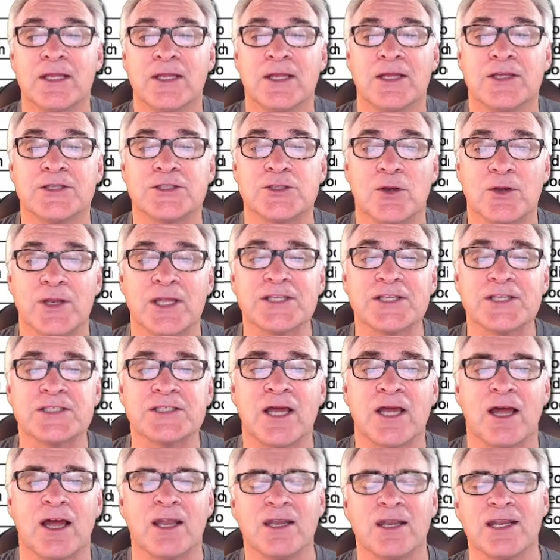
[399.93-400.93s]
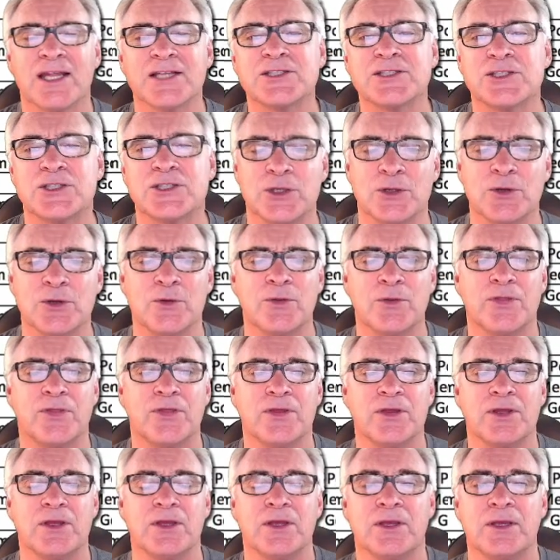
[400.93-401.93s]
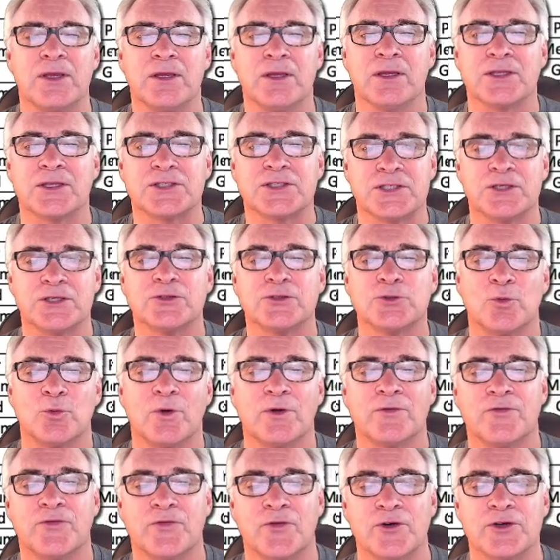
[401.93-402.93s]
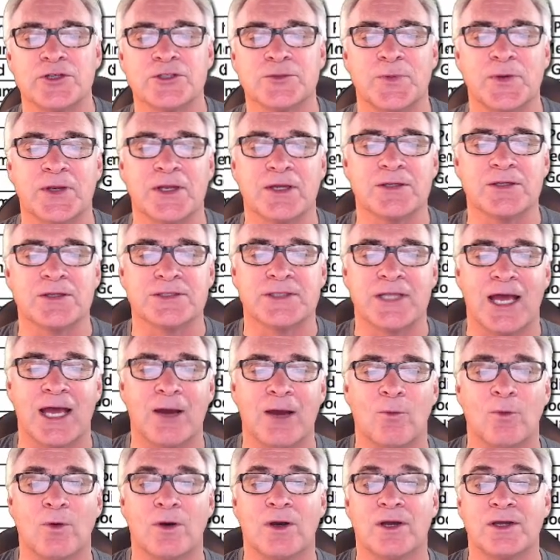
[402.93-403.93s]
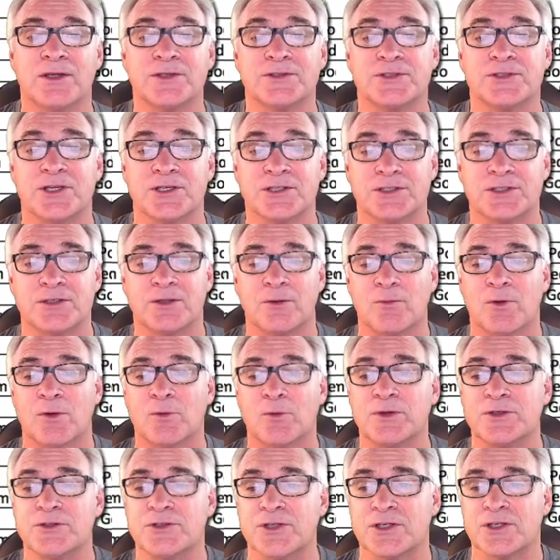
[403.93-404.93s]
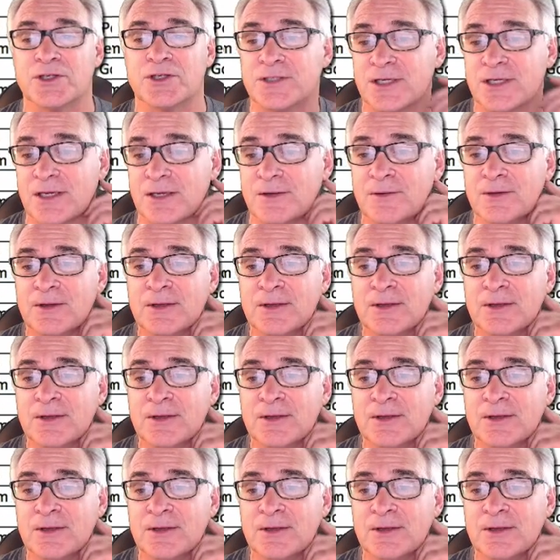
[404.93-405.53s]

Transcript: So let's uh, let's do the uh, one first because that was just the one we just did.